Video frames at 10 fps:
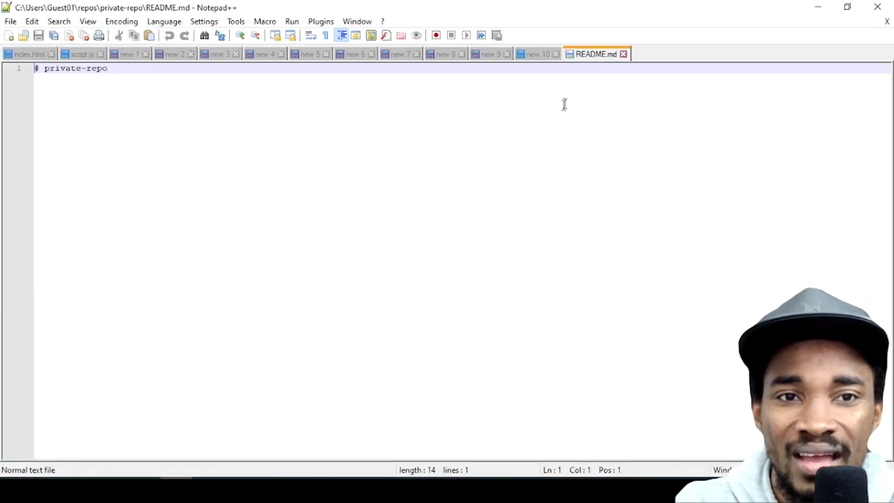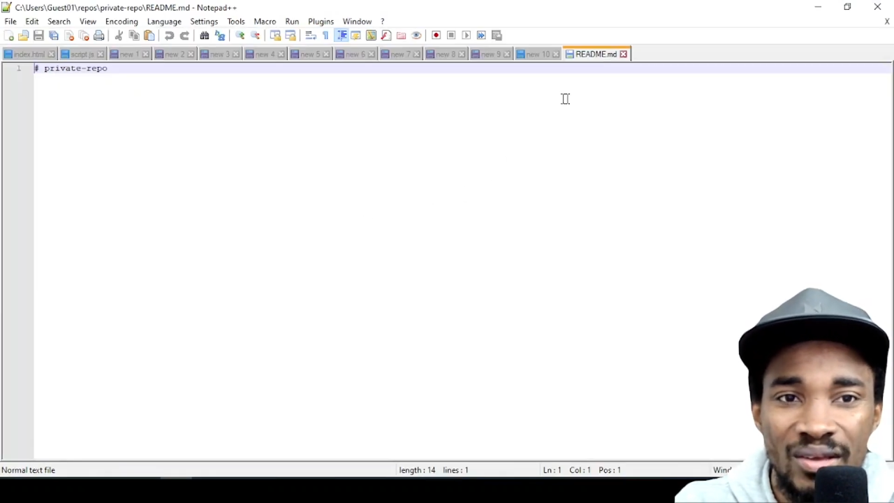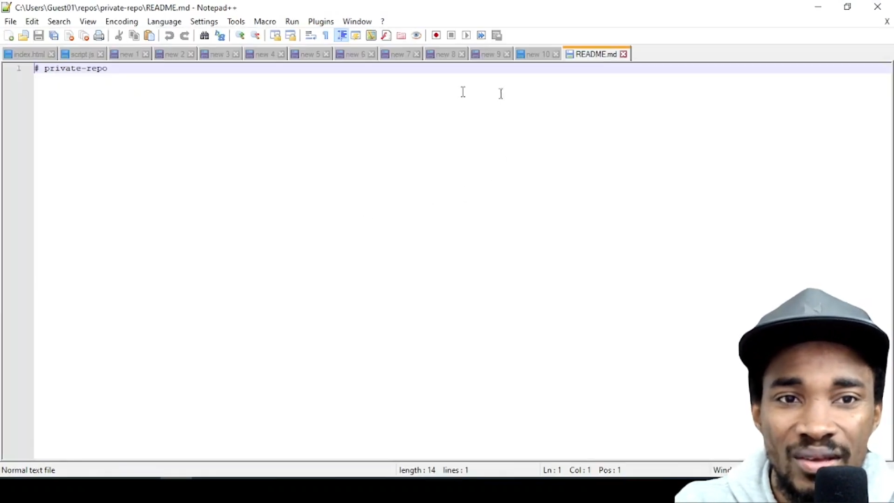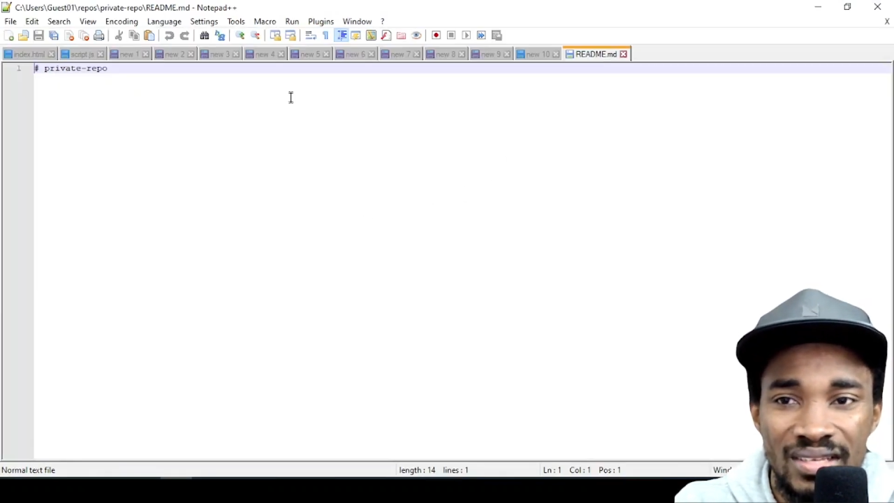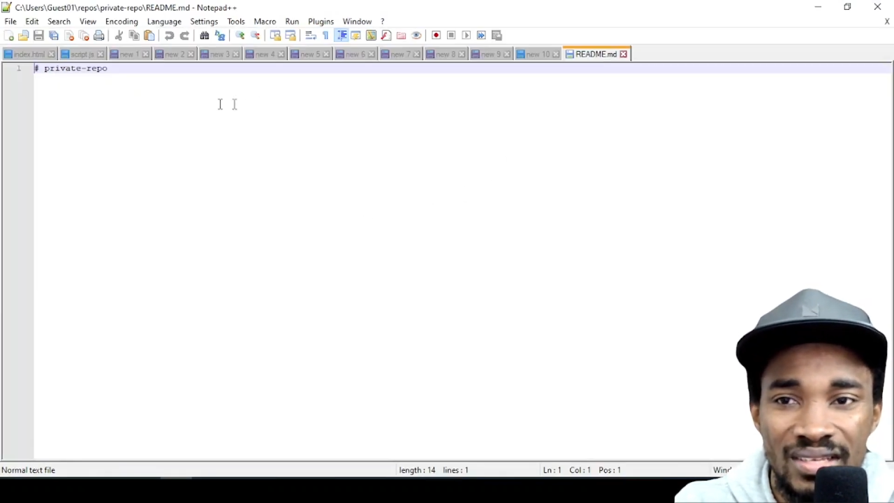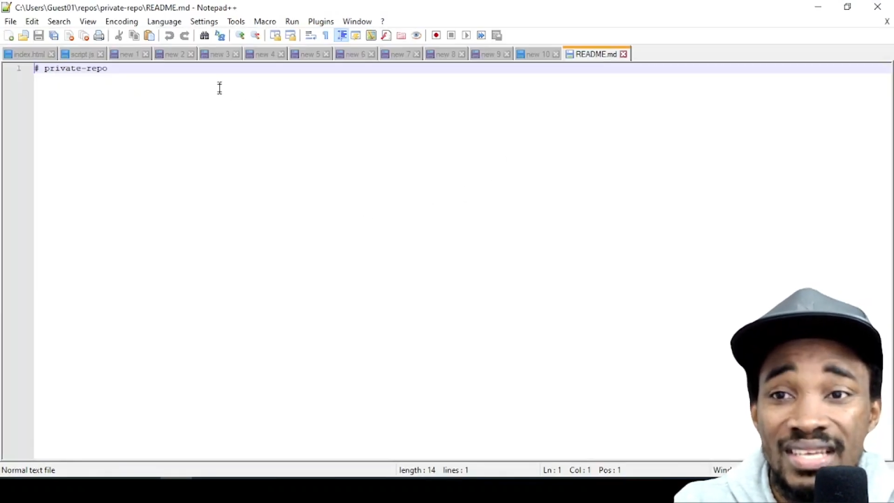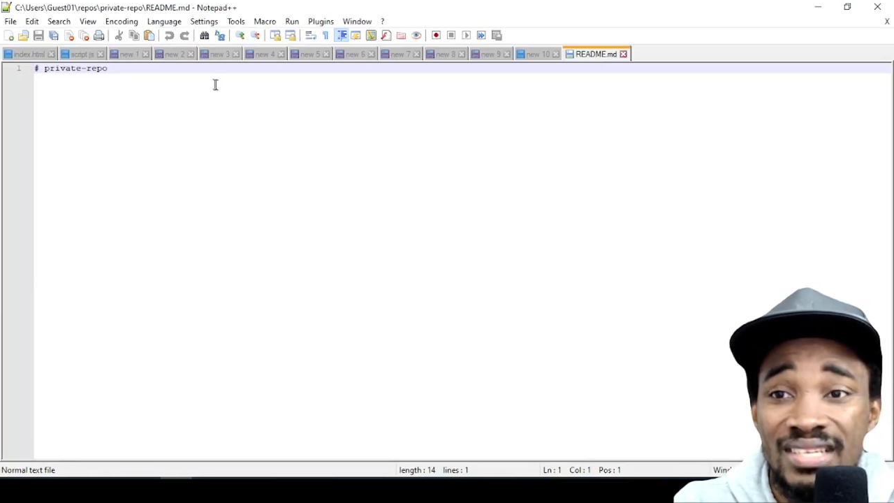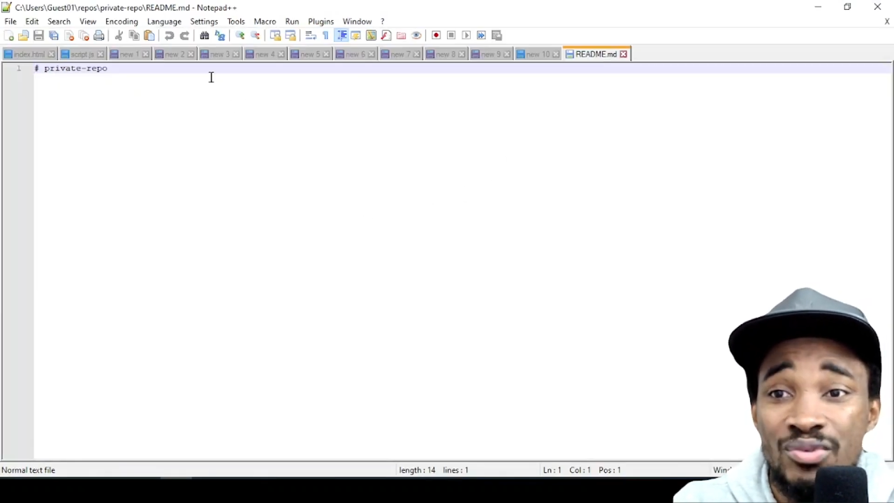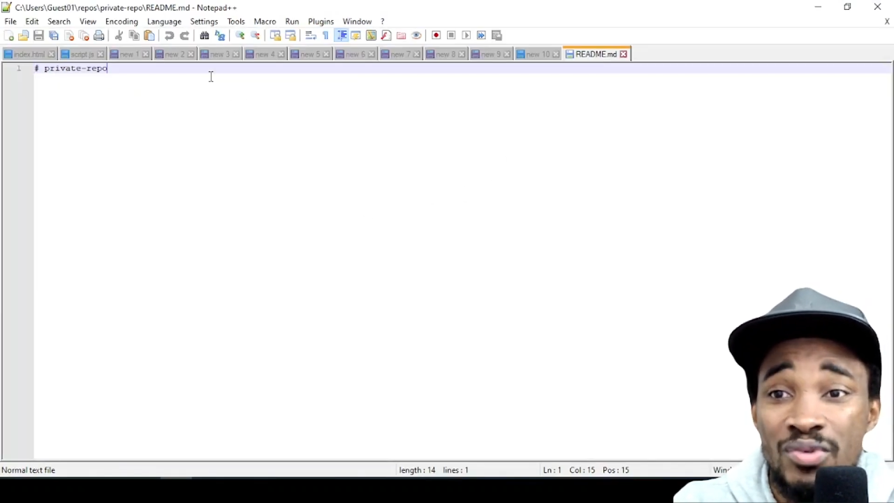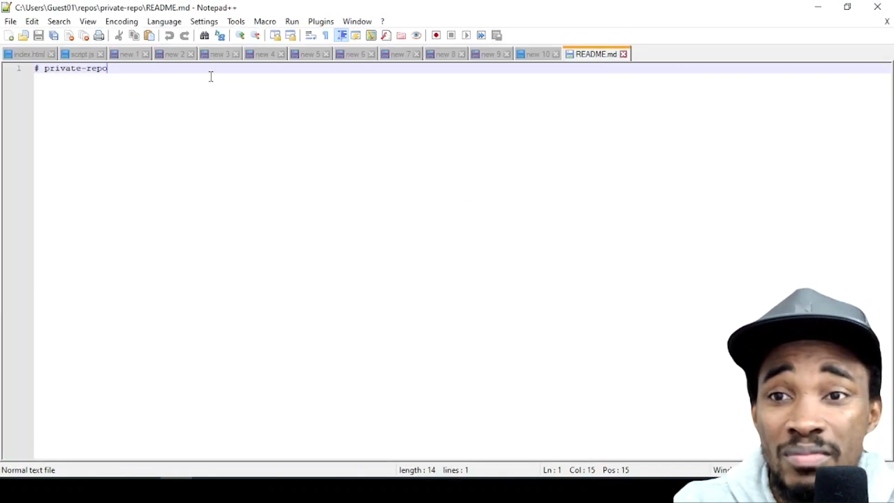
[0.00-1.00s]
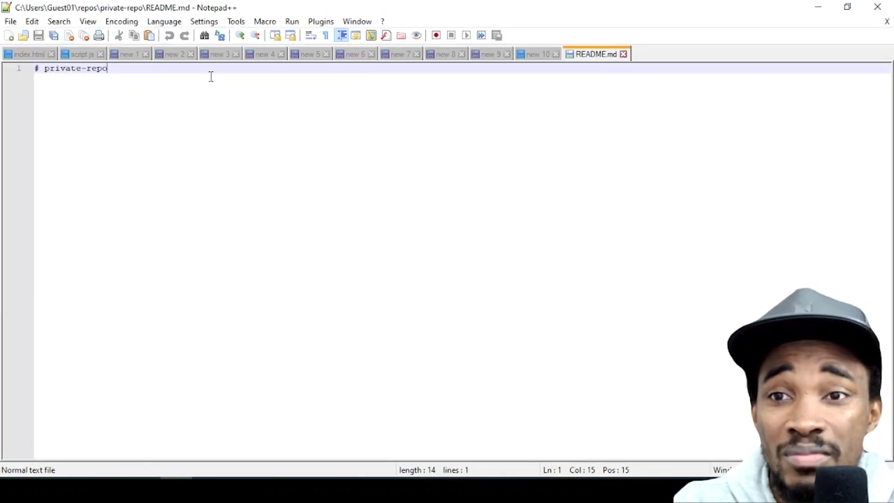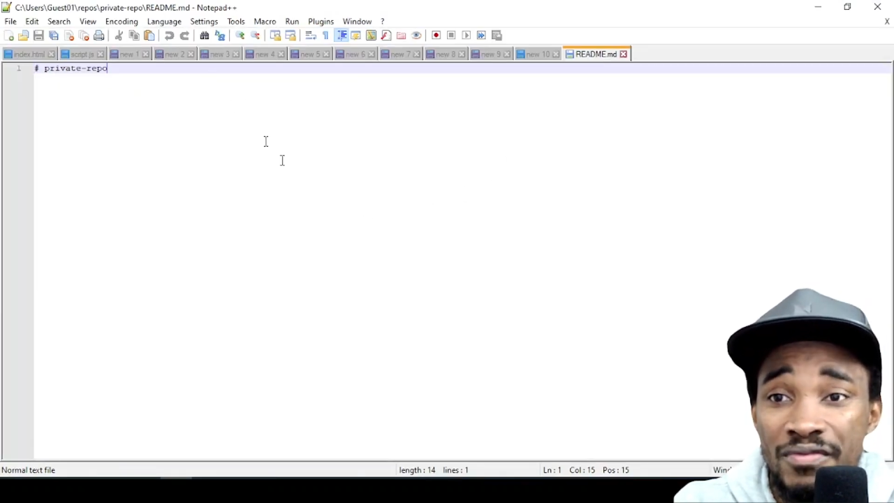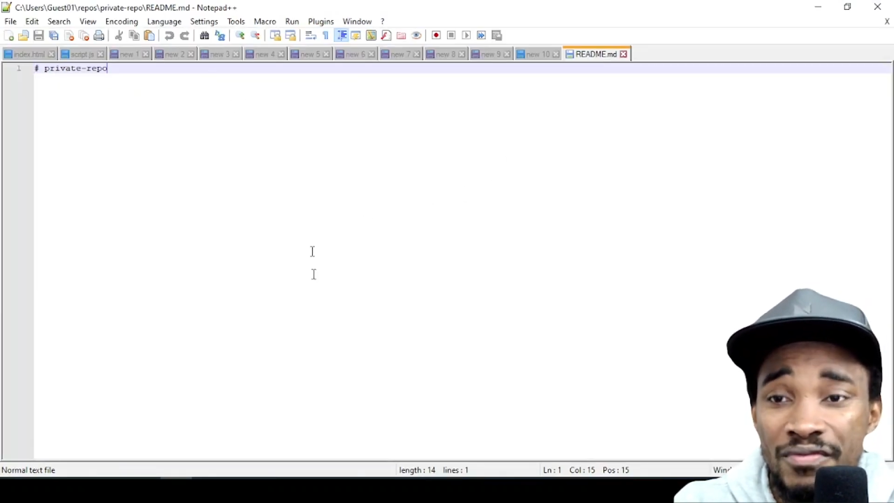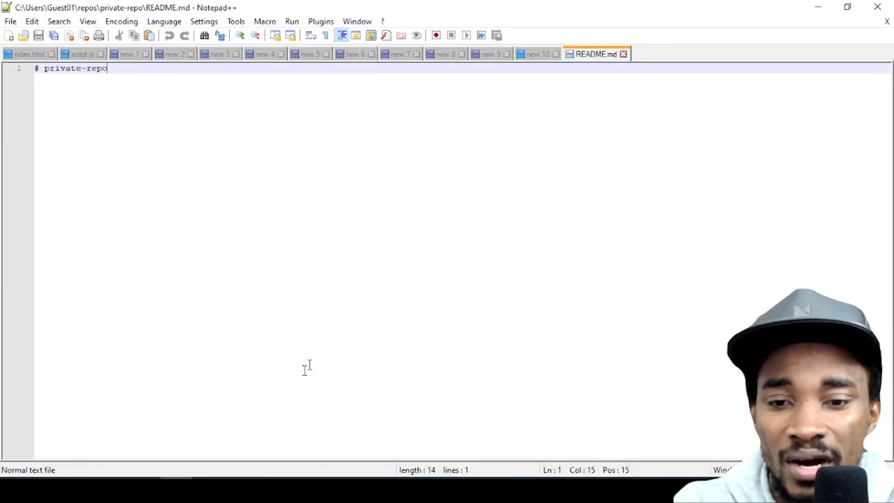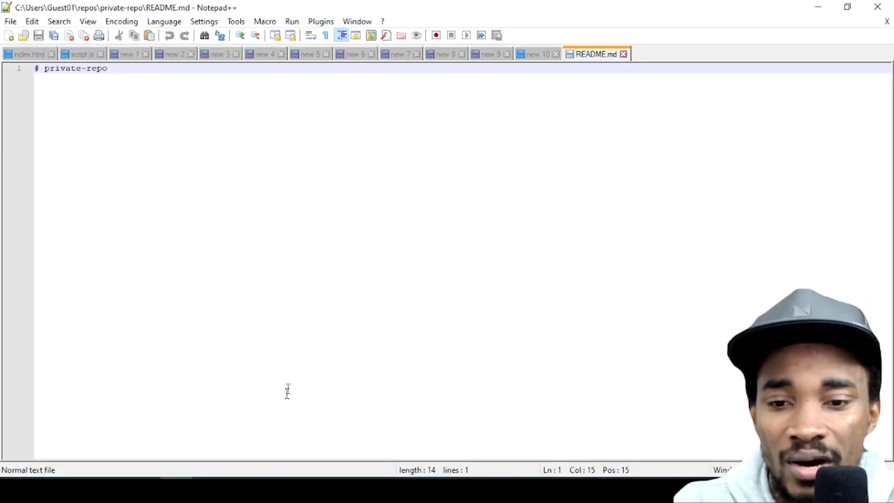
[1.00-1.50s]
you can see there's a README
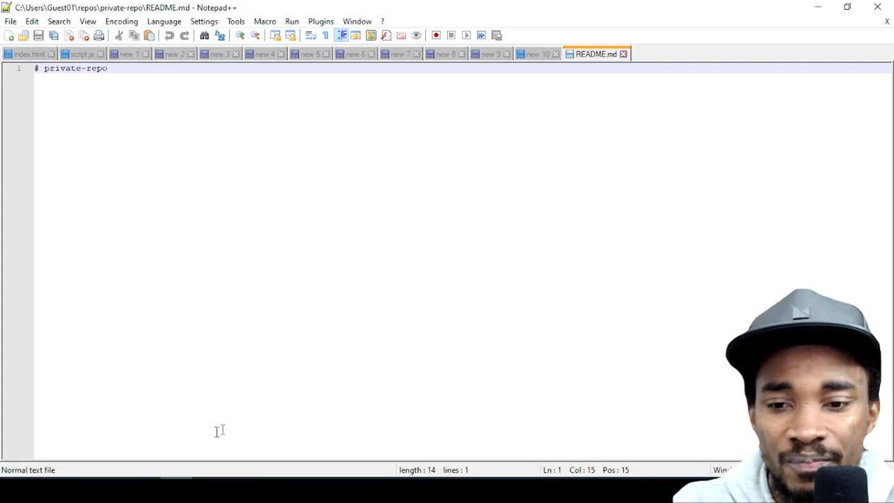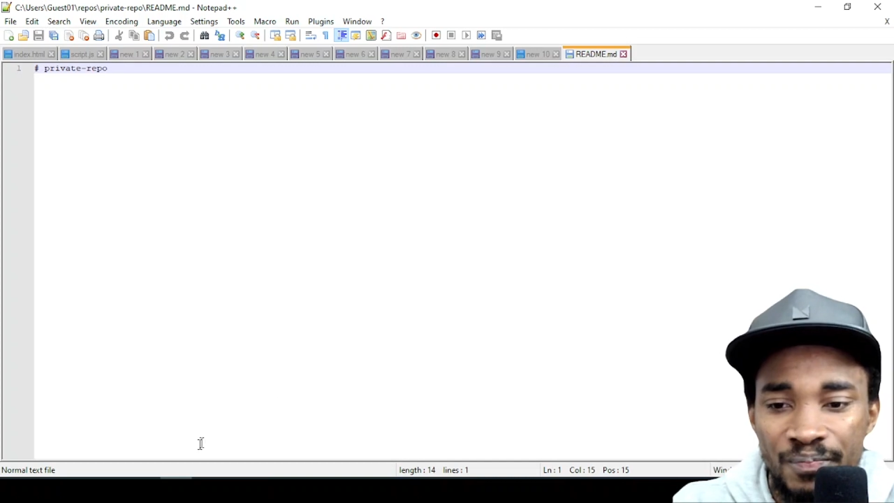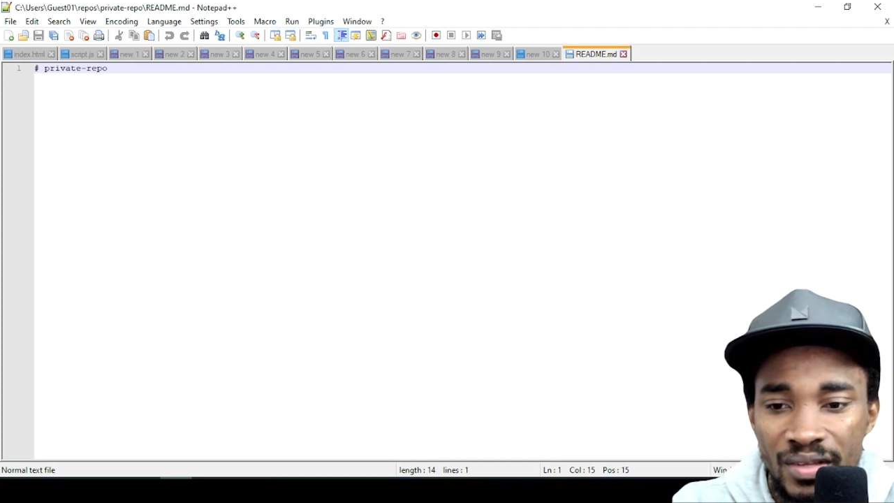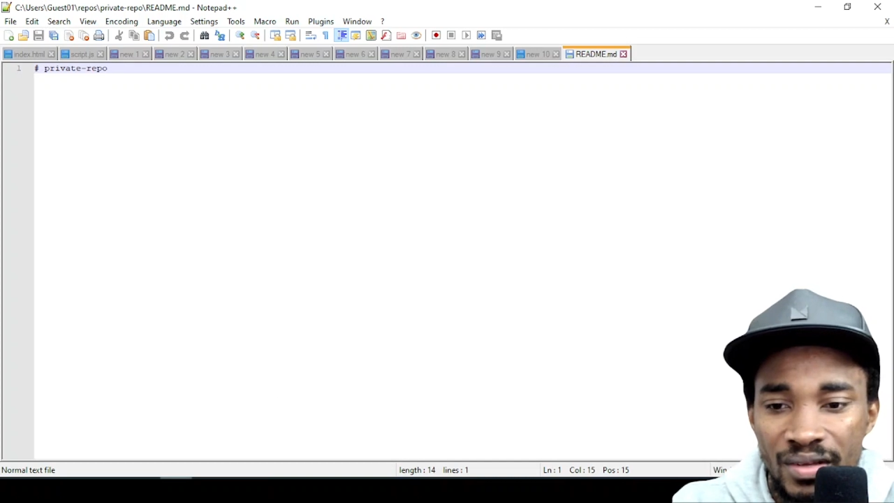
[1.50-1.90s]
file,